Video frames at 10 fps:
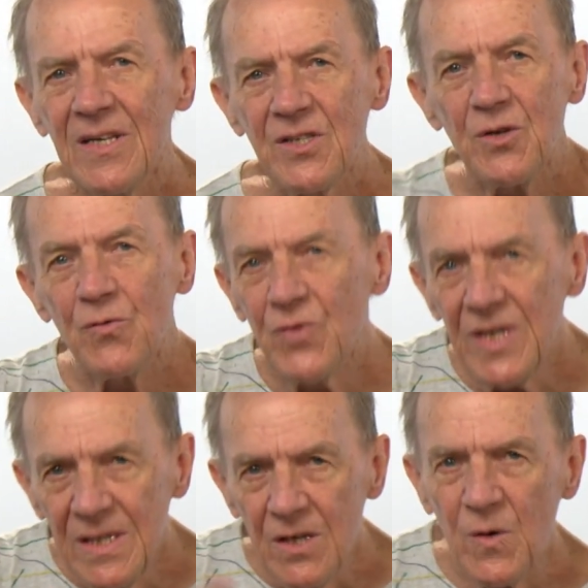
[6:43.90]
So you
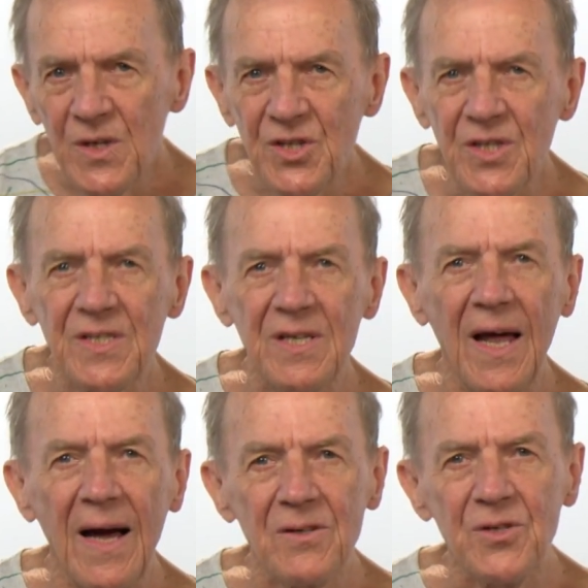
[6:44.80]
read the questions
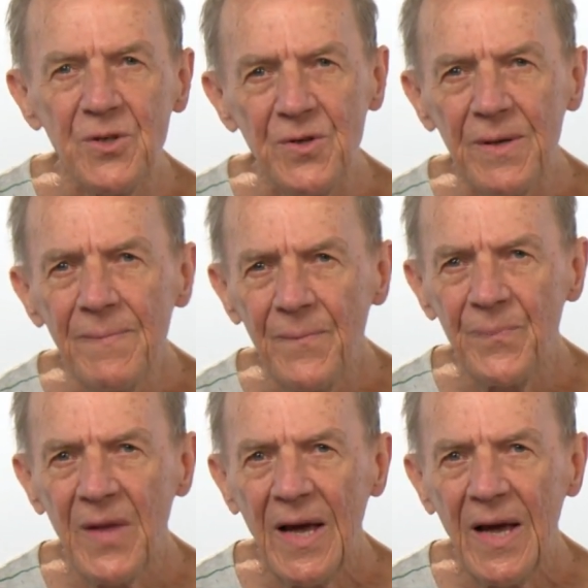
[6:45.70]
aloud to them,